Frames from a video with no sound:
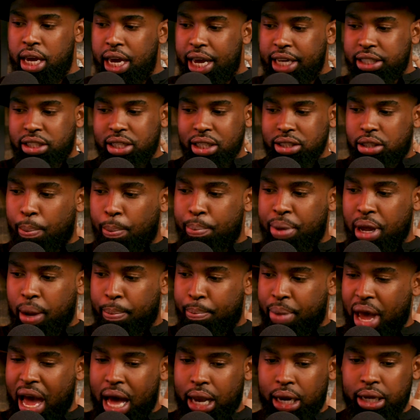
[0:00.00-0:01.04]
It's a
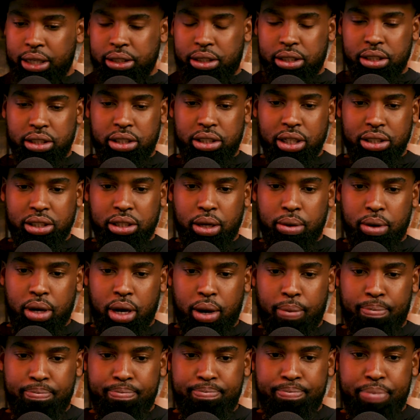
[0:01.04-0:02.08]
big balance. It's just
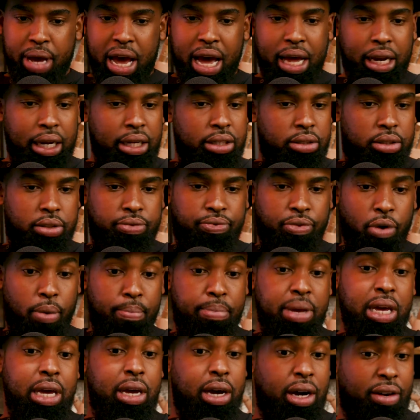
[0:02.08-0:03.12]
a balance for
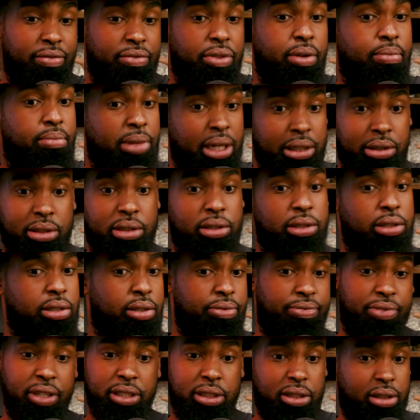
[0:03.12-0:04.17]
me of the mental,
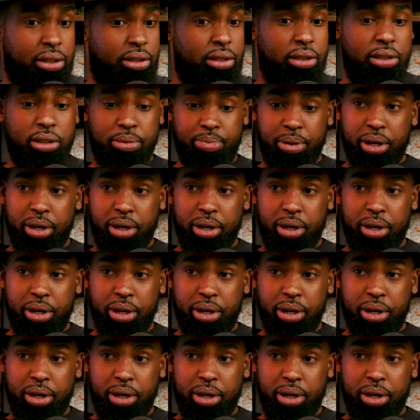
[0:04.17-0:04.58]
the physical, and the